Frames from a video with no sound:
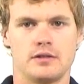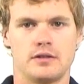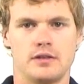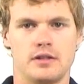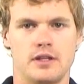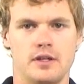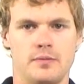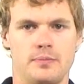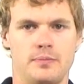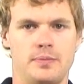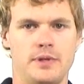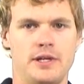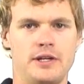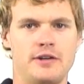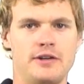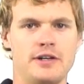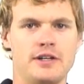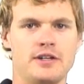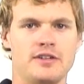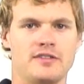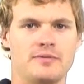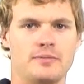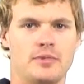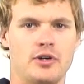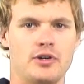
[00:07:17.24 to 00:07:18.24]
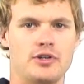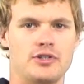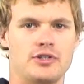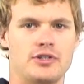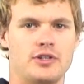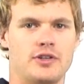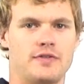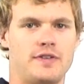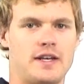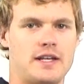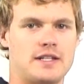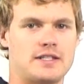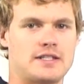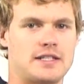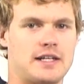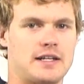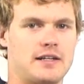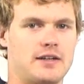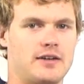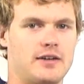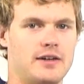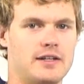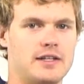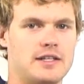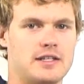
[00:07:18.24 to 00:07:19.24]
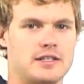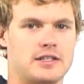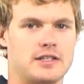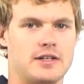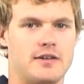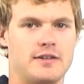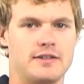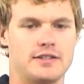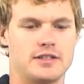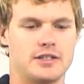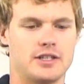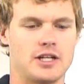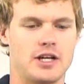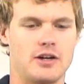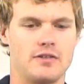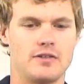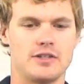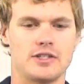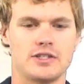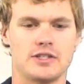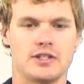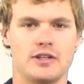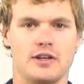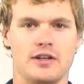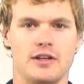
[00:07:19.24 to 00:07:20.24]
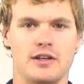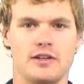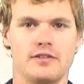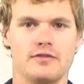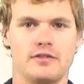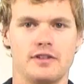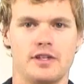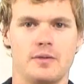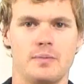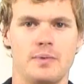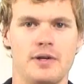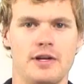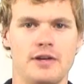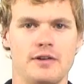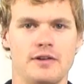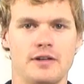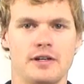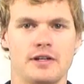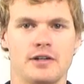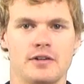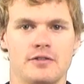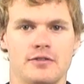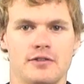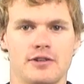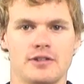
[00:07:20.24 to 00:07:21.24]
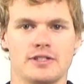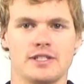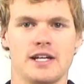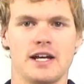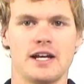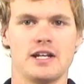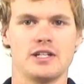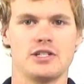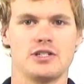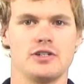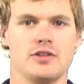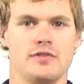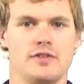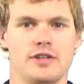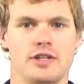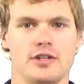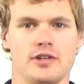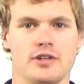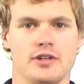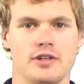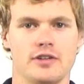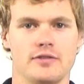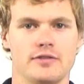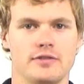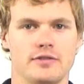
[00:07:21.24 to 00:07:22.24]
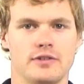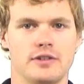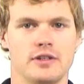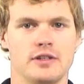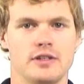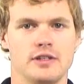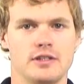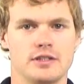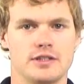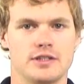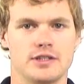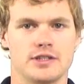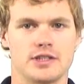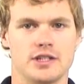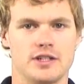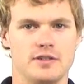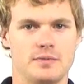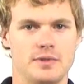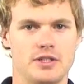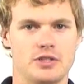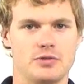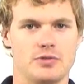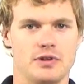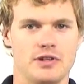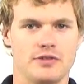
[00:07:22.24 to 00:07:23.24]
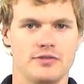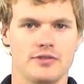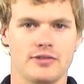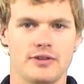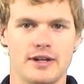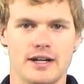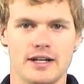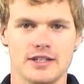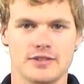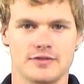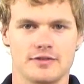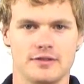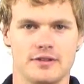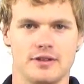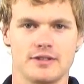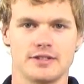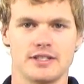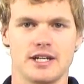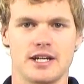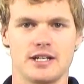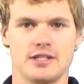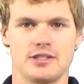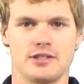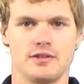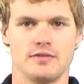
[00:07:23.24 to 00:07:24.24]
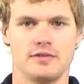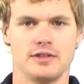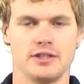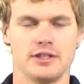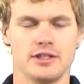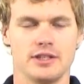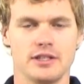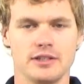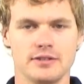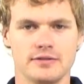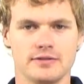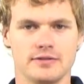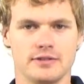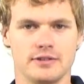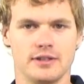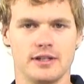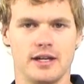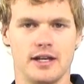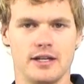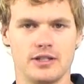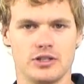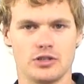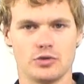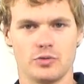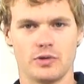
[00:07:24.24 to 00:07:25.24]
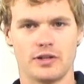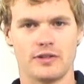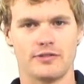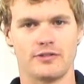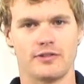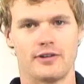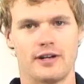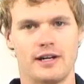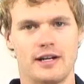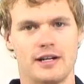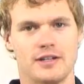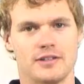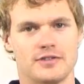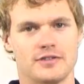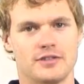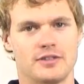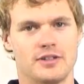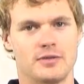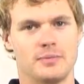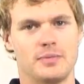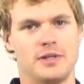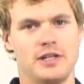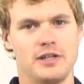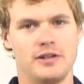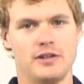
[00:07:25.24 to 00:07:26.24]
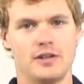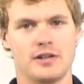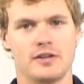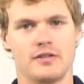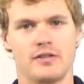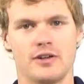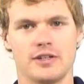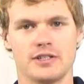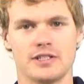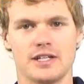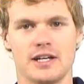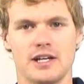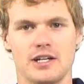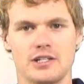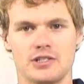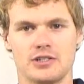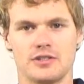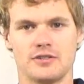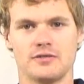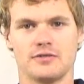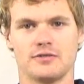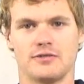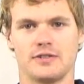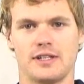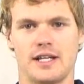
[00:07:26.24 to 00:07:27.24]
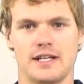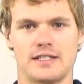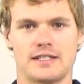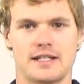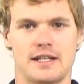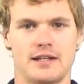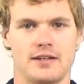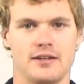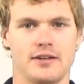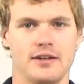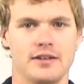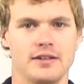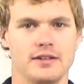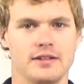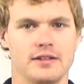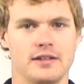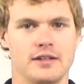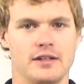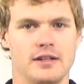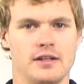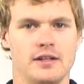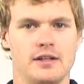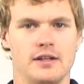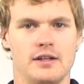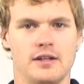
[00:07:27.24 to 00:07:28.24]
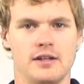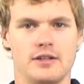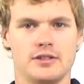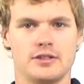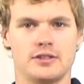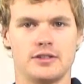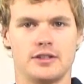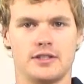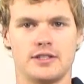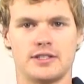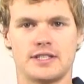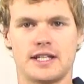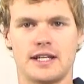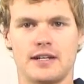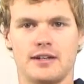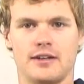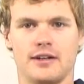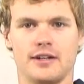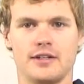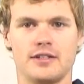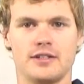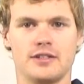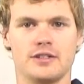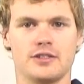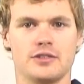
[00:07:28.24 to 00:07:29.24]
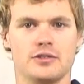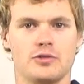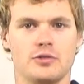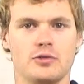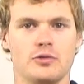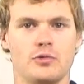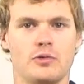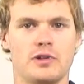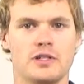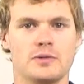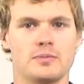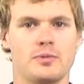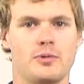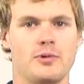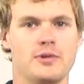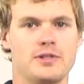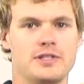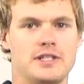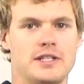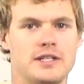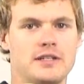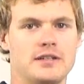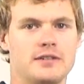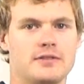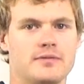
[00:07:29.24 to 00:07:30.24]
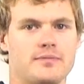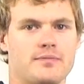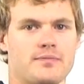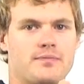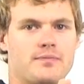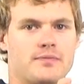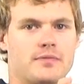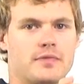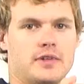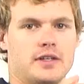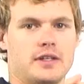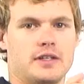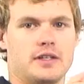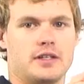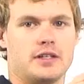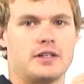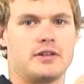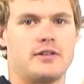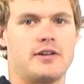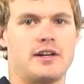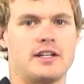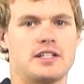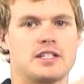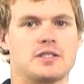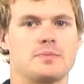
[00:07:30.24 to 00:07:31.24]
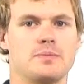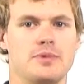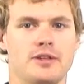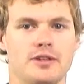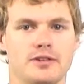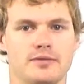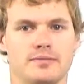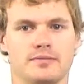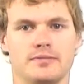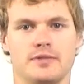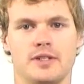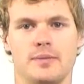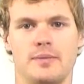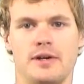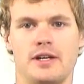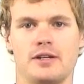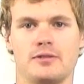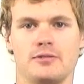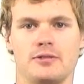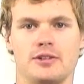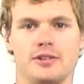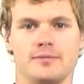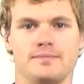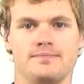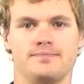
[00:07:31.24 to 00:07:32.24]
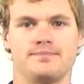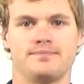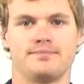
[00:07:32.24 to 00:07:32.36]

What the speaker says: The period of motion of that satellite is going to coincide with the period of rotation of the Earth. So it's going to be 24 hours for rotation of the Earth and 24 hours for a period of rotation for that satellite. So the satellite is always pointing in the correct spot, no matter what.